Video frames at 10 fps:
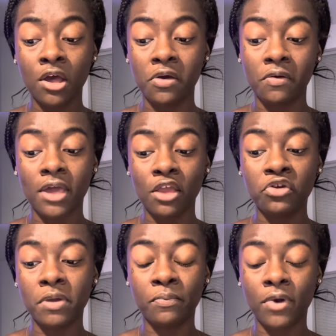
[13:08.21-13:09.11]
Okay, you
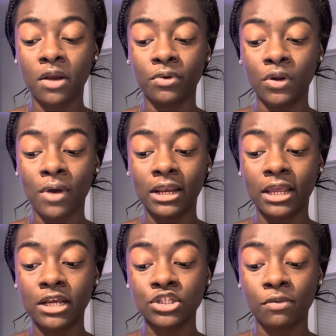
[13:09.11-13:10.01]
could be praying with new
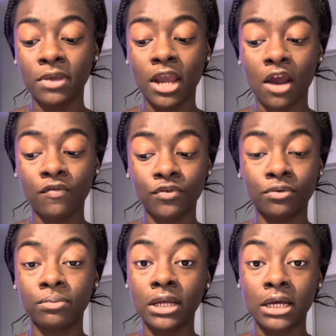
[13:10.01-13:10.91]
ideas. So be careful
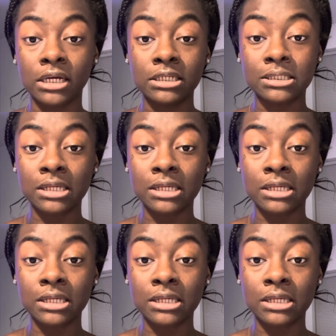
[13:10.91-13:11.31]
because